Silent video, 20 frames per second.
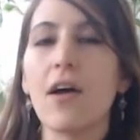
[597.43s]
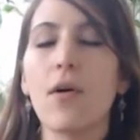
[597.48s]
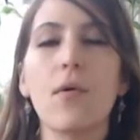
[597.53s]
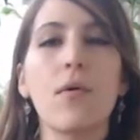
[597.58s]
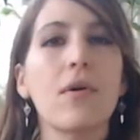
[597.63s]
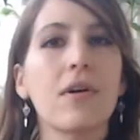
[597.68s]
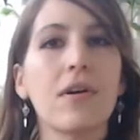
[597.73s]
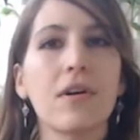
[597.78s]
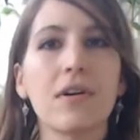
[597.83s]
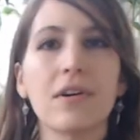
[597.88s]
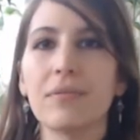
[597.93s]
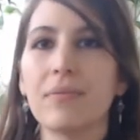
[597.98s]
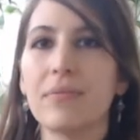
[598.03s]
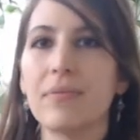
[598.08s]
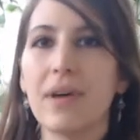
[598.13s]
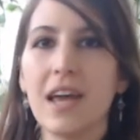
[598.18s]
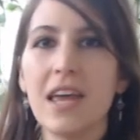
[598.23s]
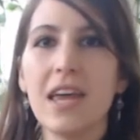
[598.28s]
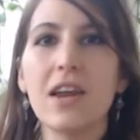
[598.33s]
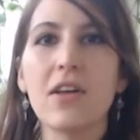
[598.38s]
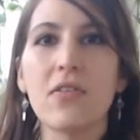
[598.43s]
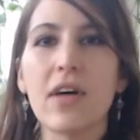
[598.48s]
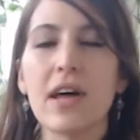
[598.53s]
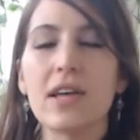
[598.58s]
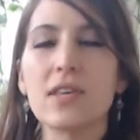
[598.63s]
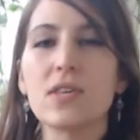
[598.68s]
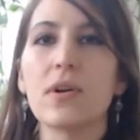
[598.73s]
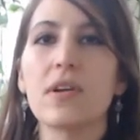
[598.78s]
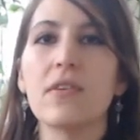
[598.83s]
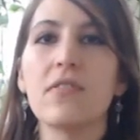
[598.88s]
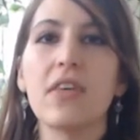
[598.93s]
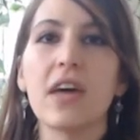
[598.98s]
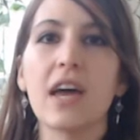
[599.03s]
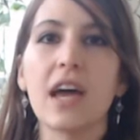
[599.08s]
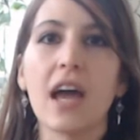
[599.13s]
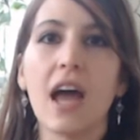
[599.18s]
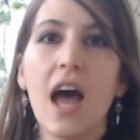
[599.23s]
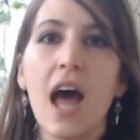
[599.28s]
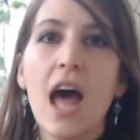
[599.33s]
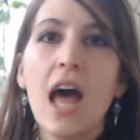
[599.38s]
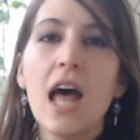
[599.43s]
Or, you know, that sort of thing.